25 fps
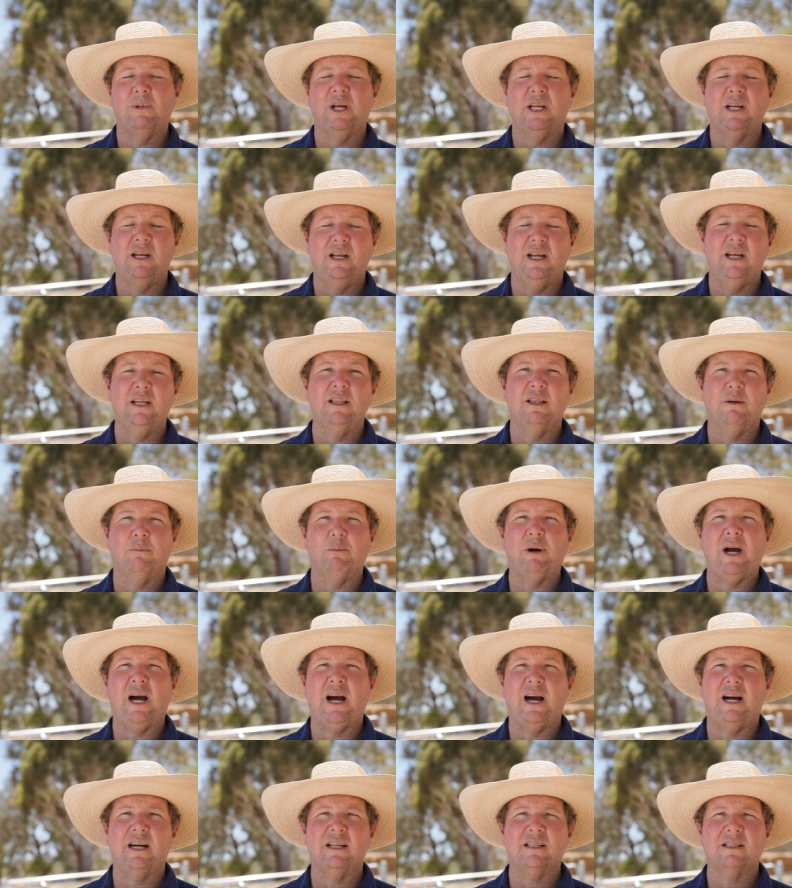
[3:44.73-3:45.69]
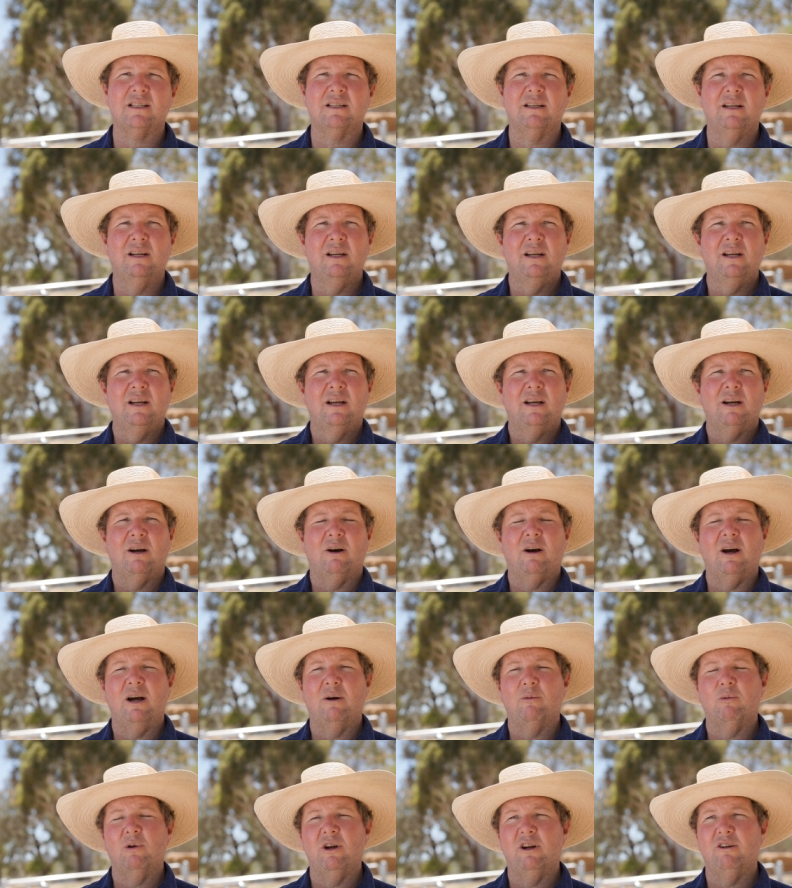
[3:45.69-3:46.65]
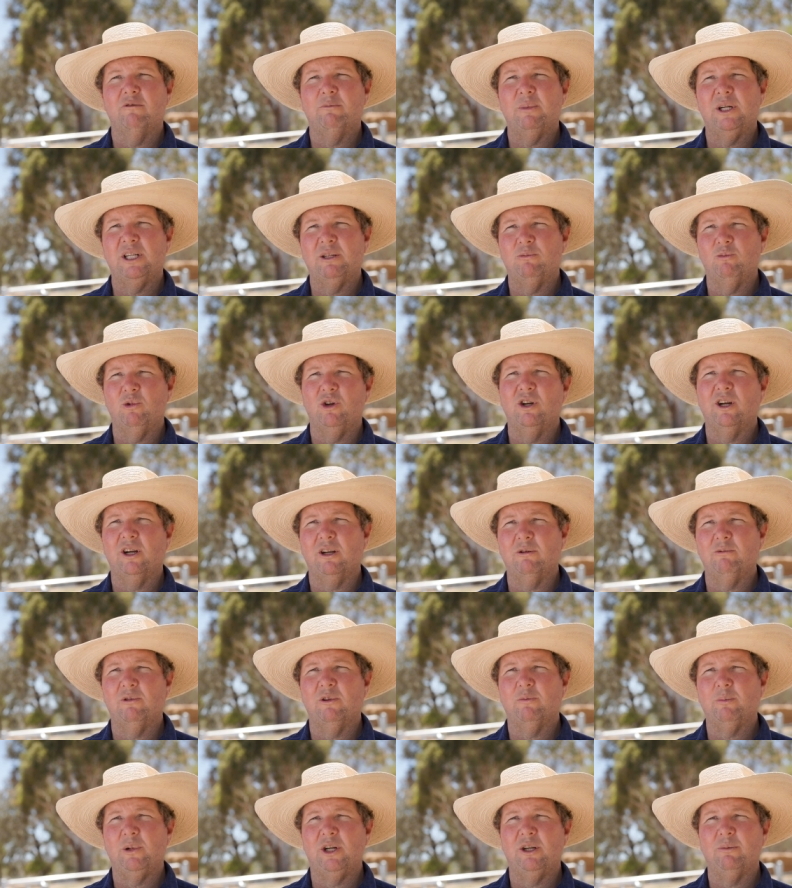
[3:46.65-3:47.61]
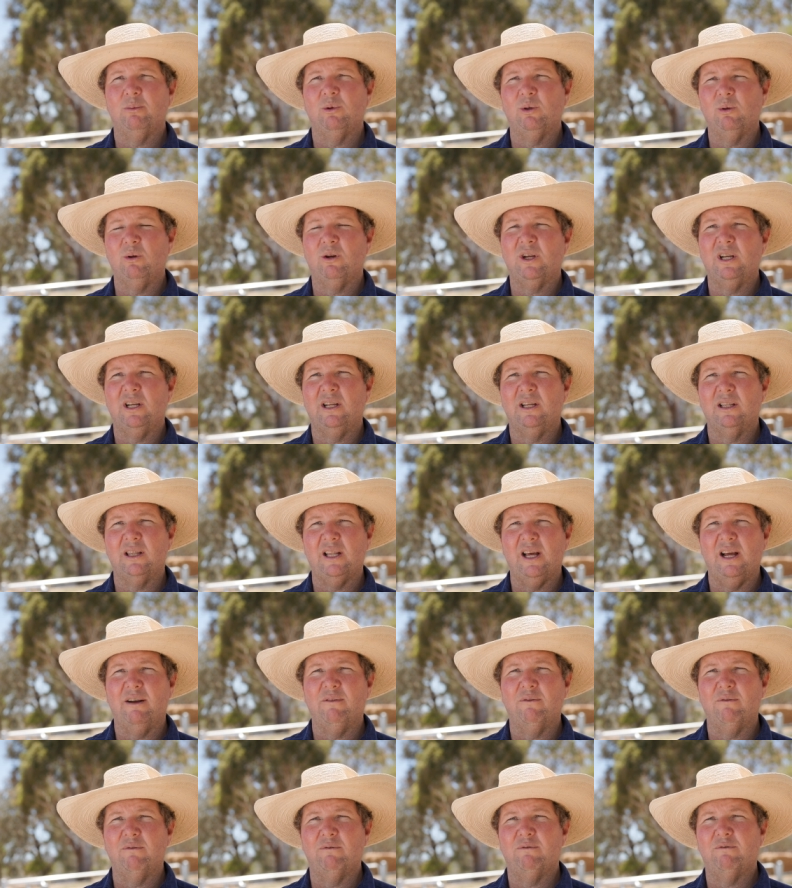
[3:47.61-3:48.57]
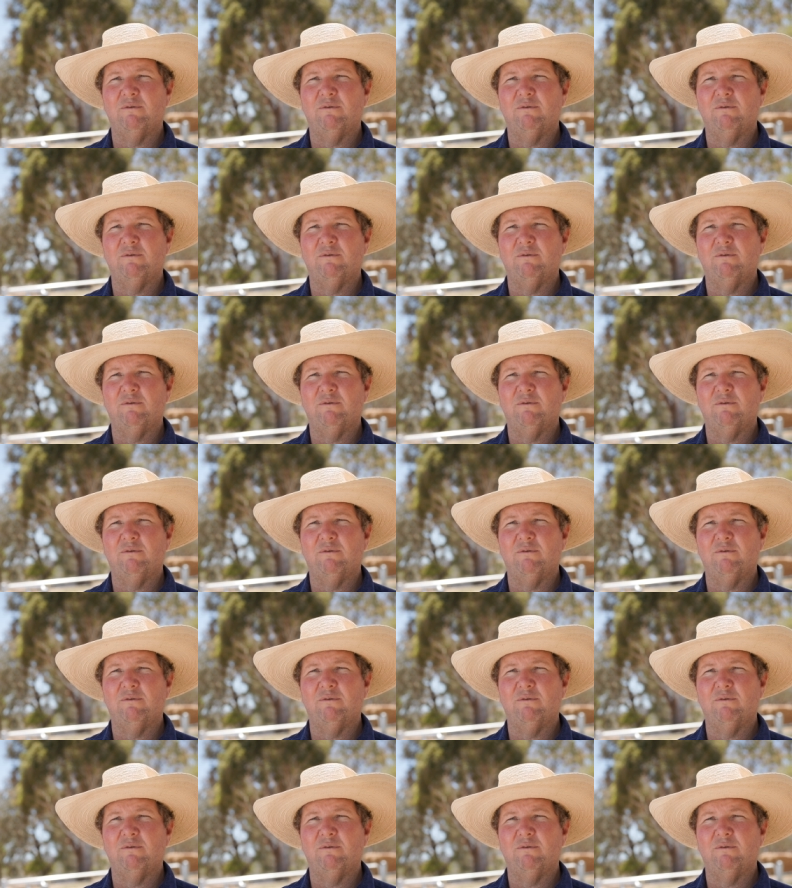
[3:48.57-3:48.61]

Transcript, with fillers: And in the past, uh, where I've been working with people looking at that